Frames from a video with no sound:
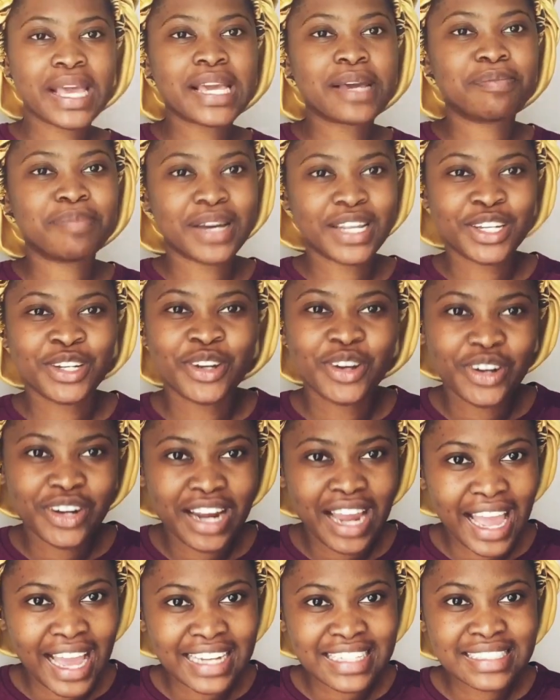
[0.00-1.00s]
But no,
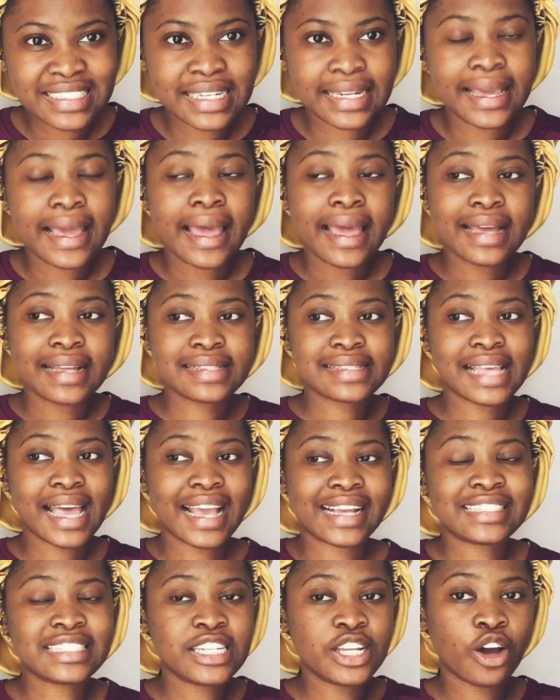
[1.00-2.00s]
actually, it's
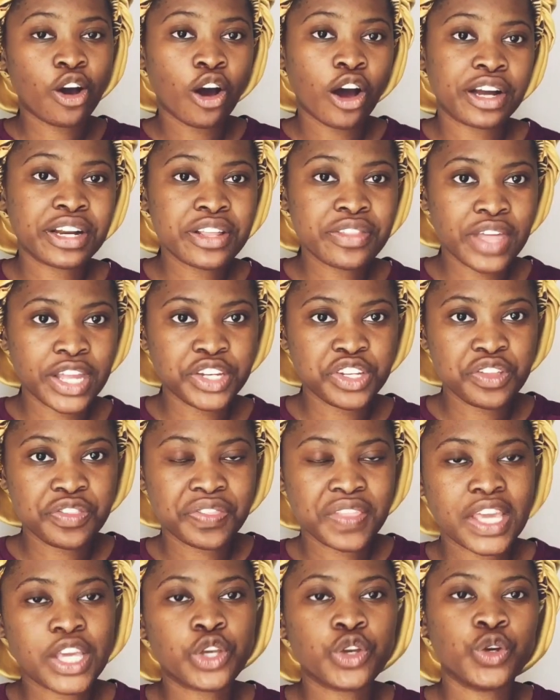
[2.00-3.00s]
actually harder than you
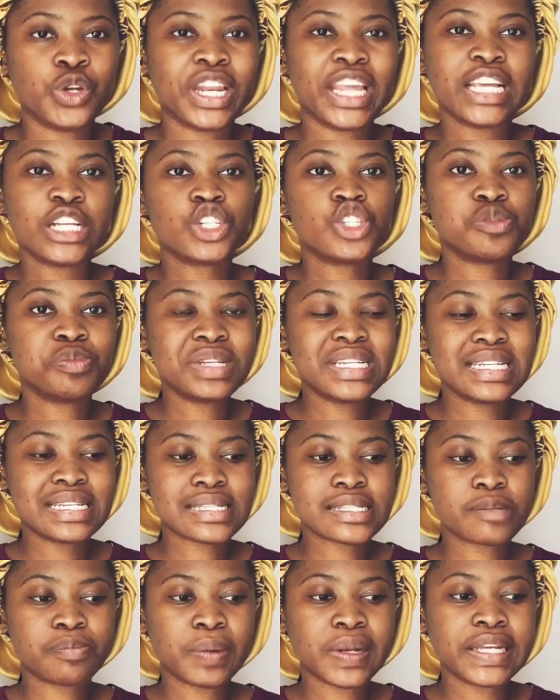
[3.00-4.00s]
think. You need to be
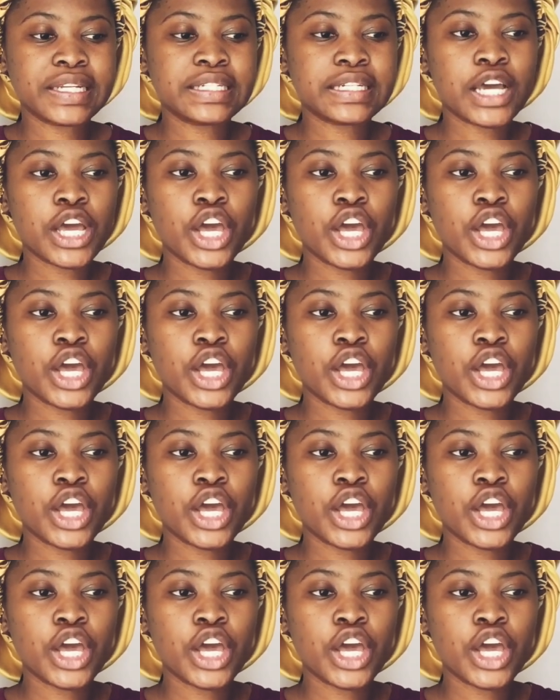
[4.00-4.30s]
disciplined.